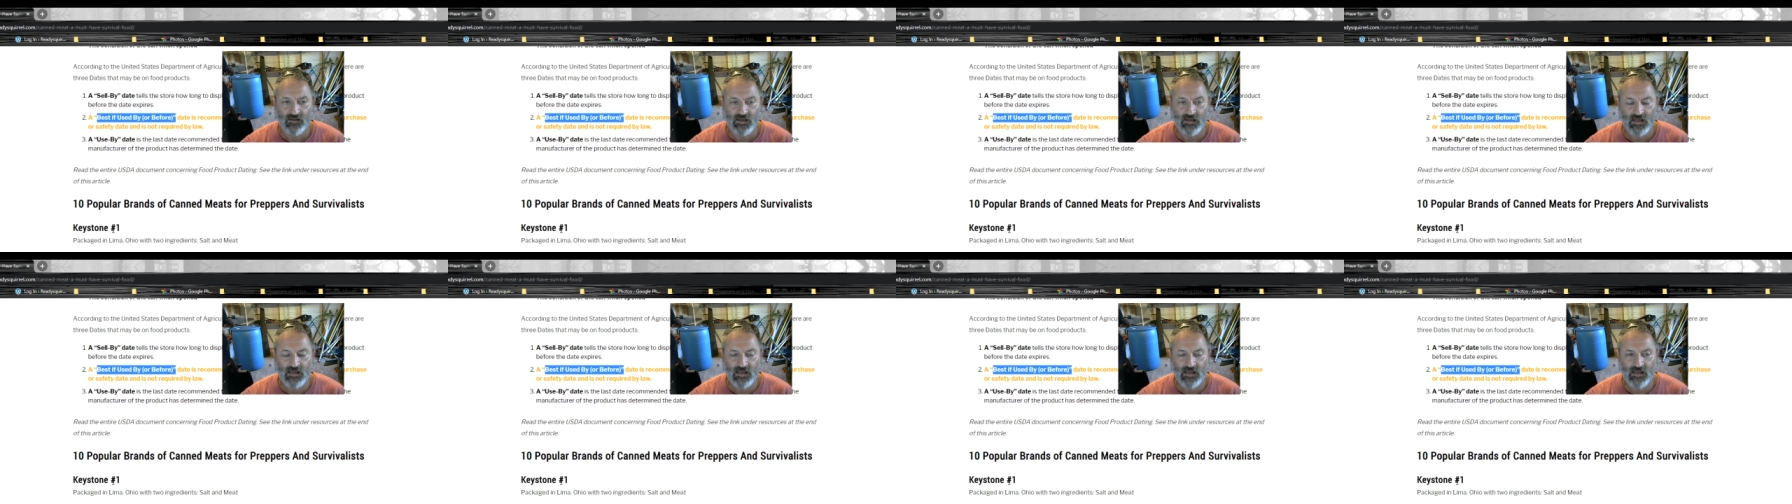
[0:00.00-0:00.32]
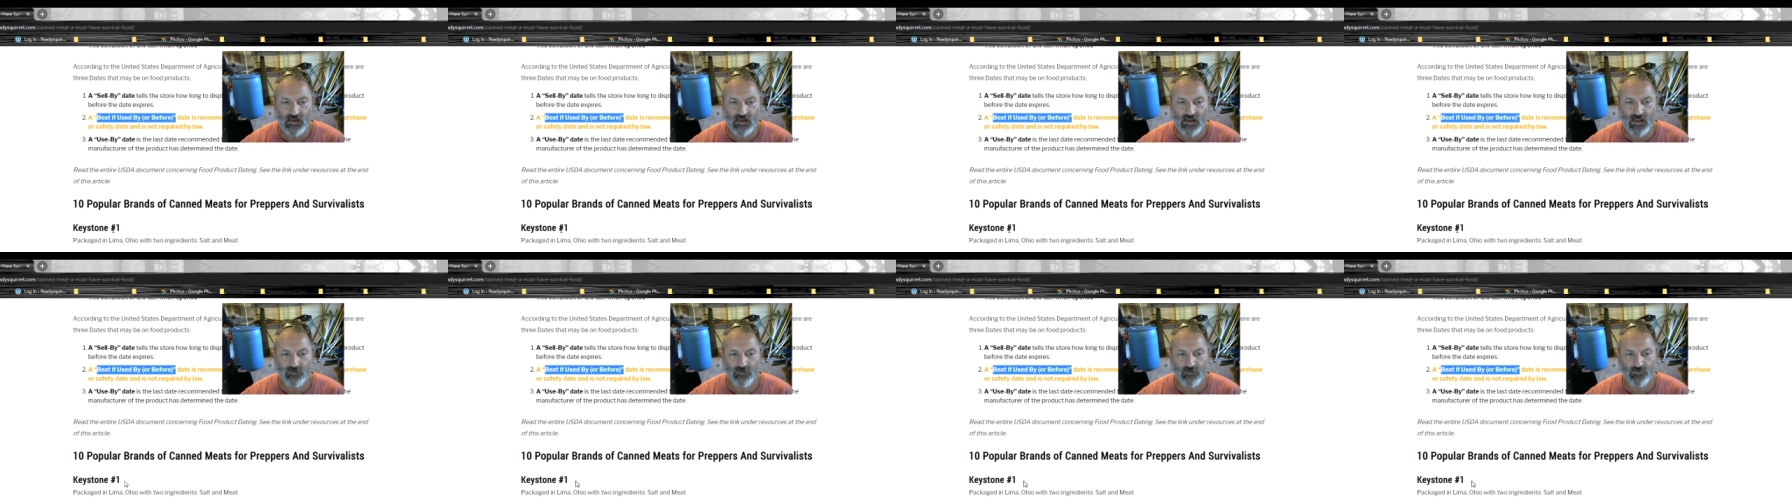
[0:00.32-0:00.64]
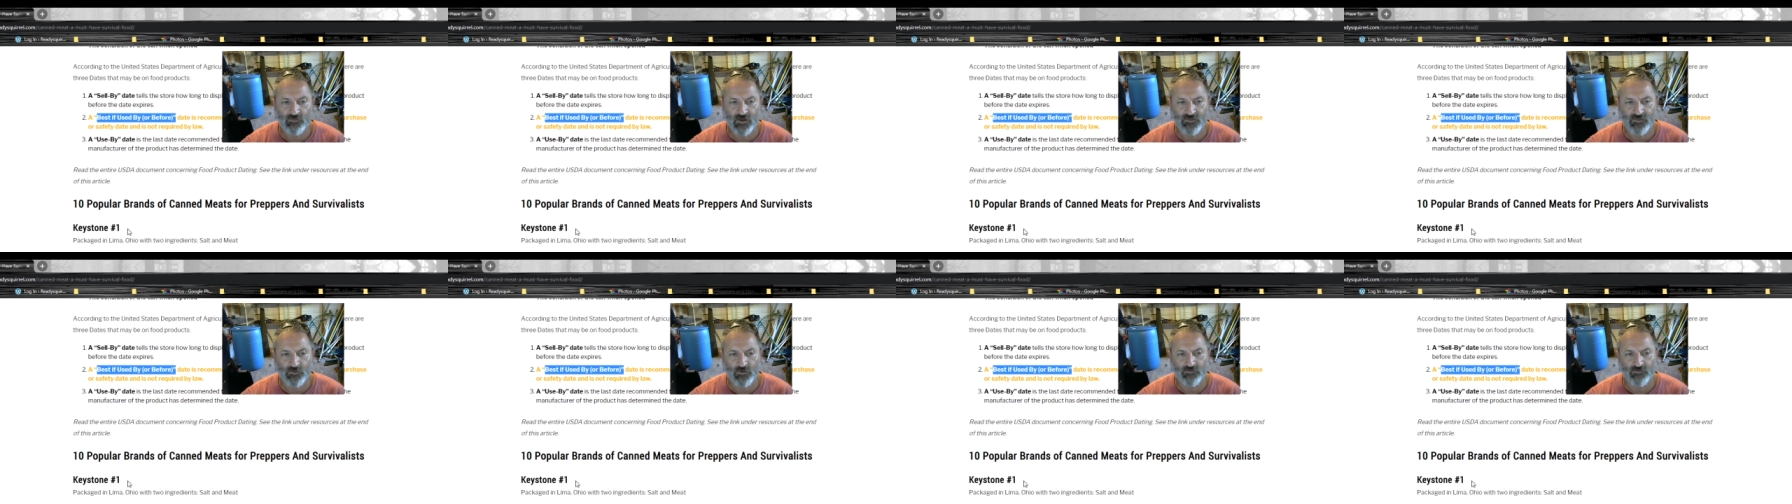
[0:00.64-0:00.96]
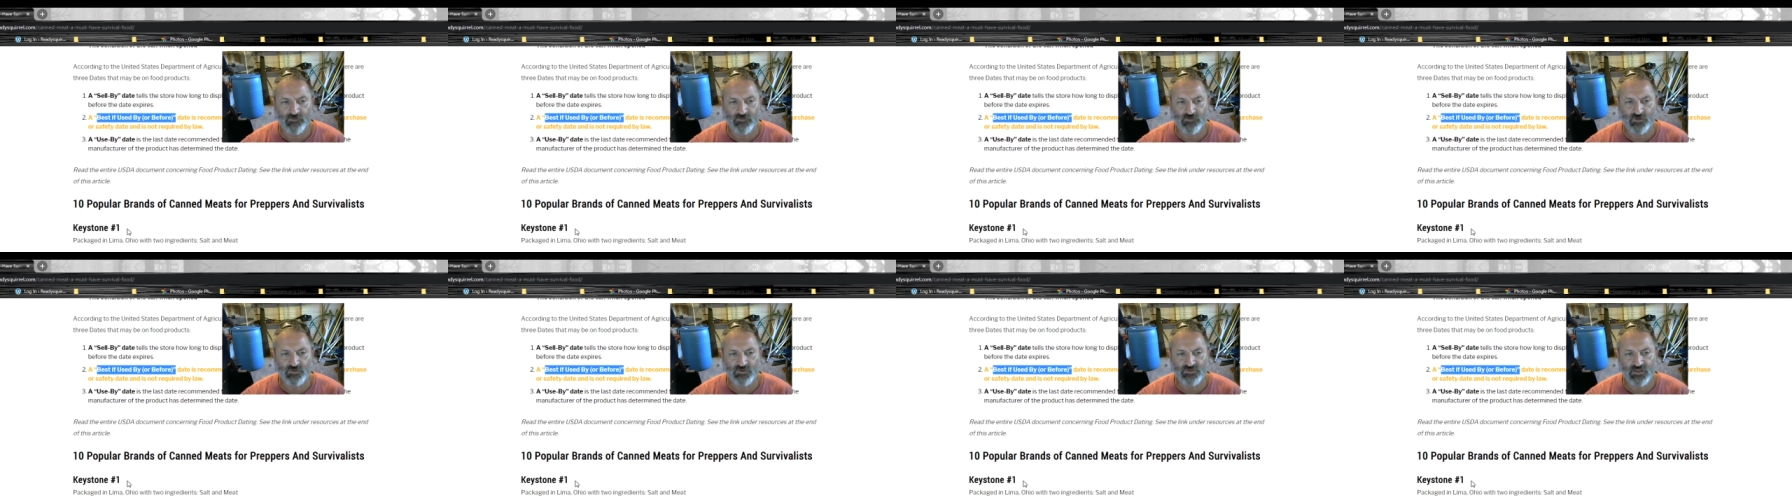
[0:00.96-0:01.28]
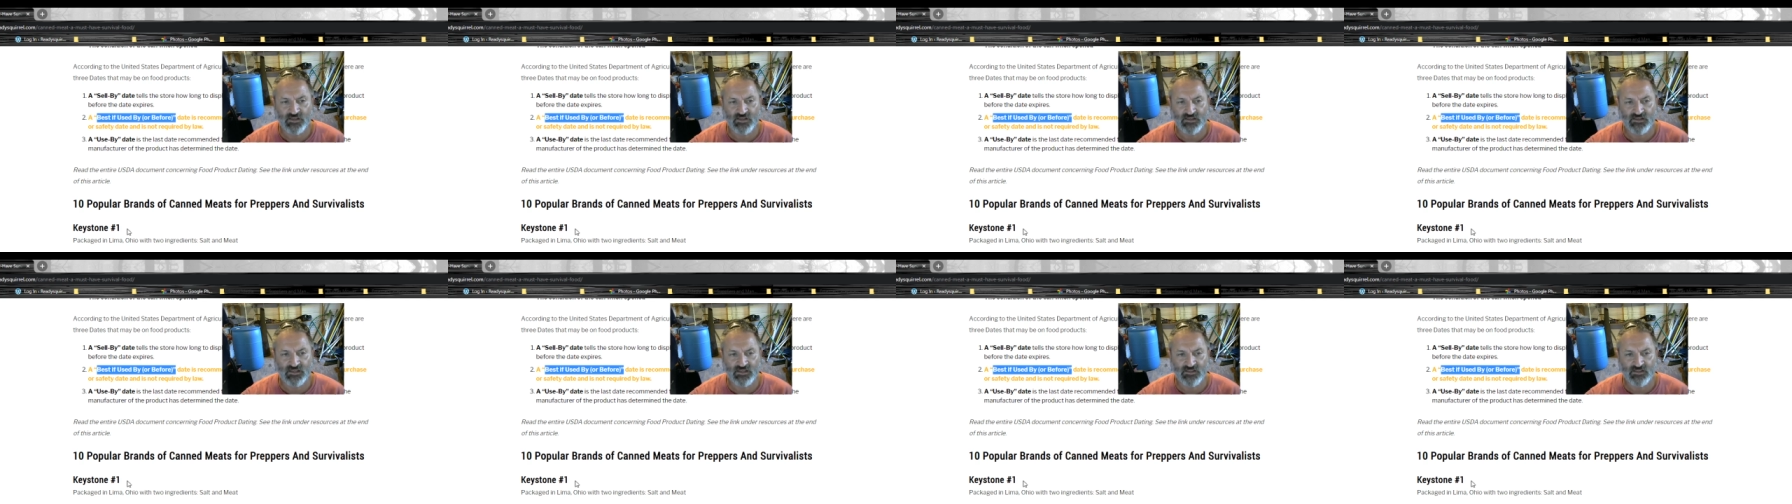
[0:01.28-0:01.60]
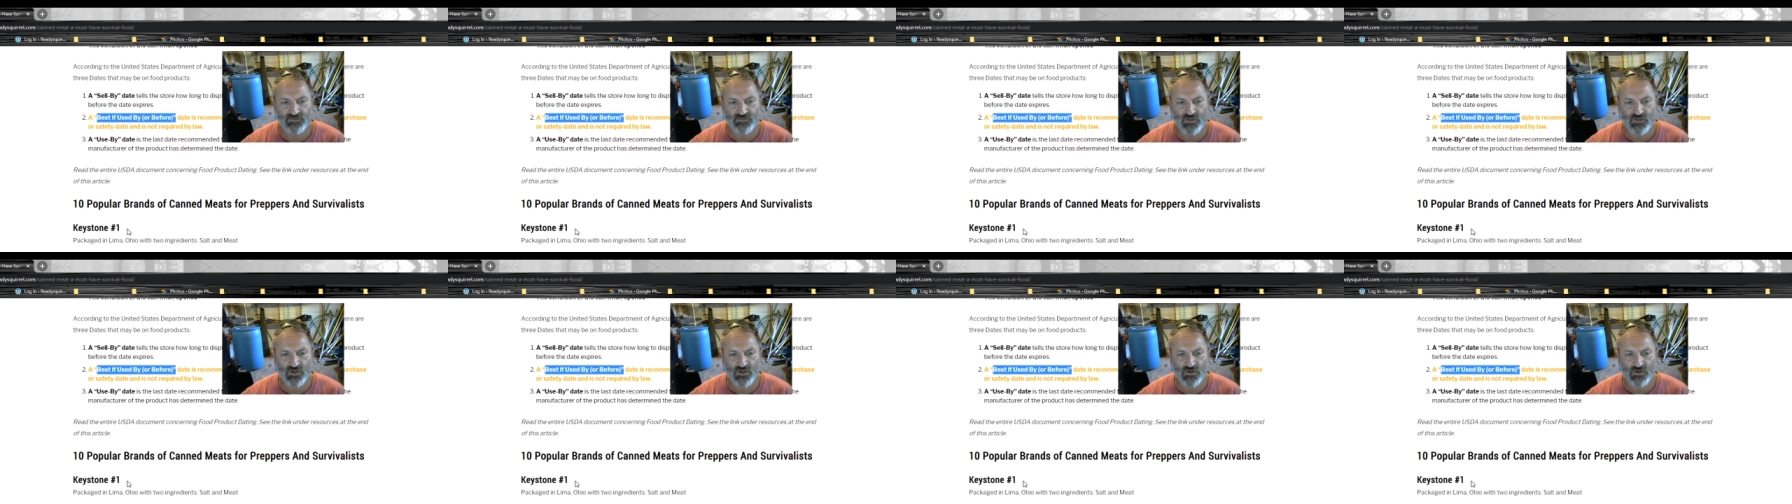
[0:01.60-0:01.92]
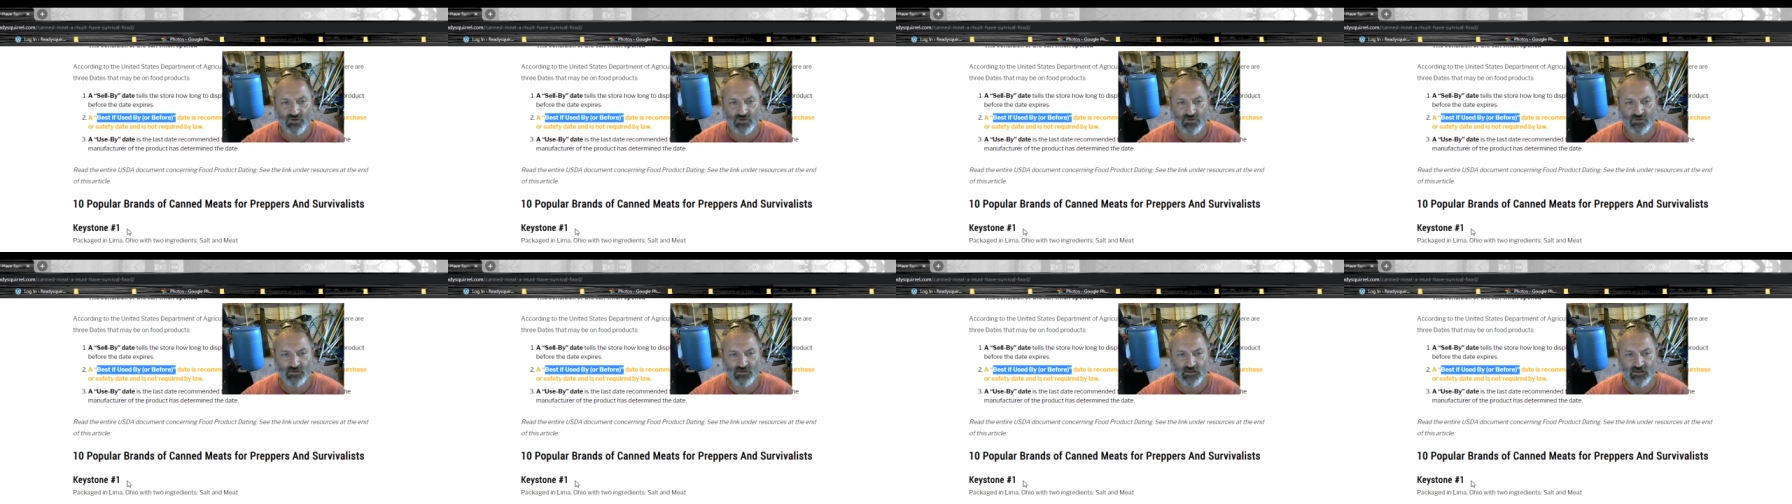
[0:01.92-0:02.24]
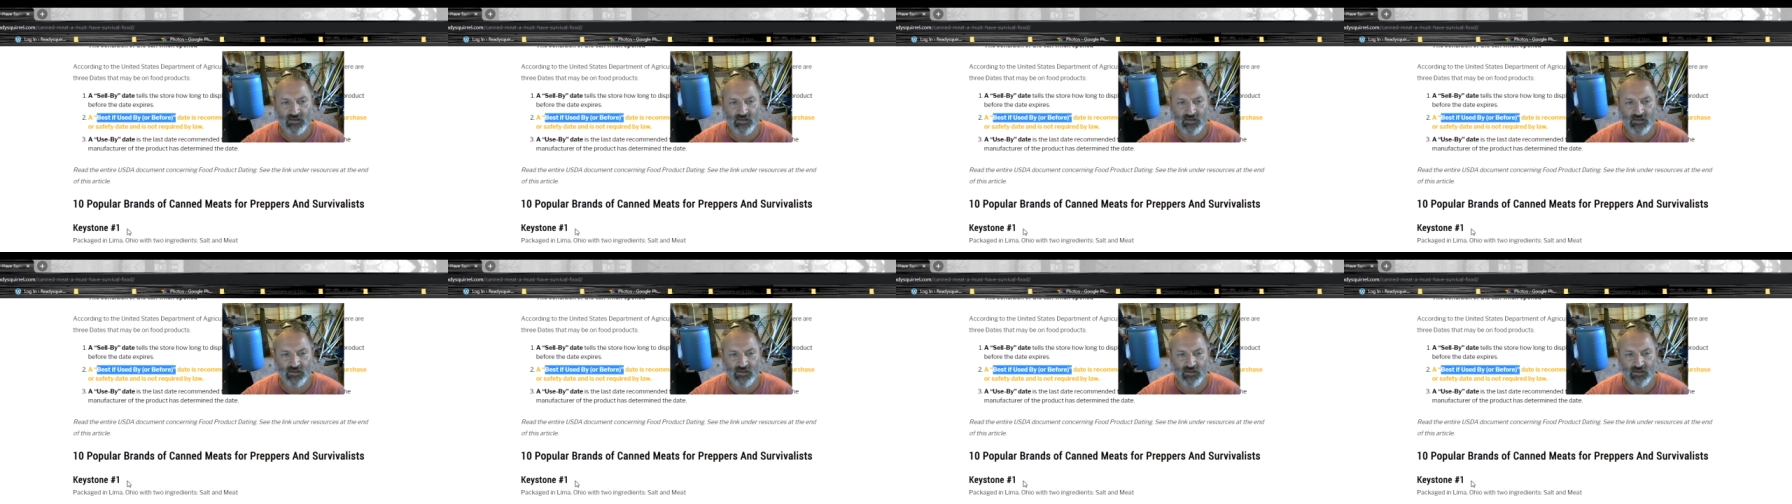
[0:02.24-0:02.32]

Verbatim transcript: Uh, I read the reviews on Keystone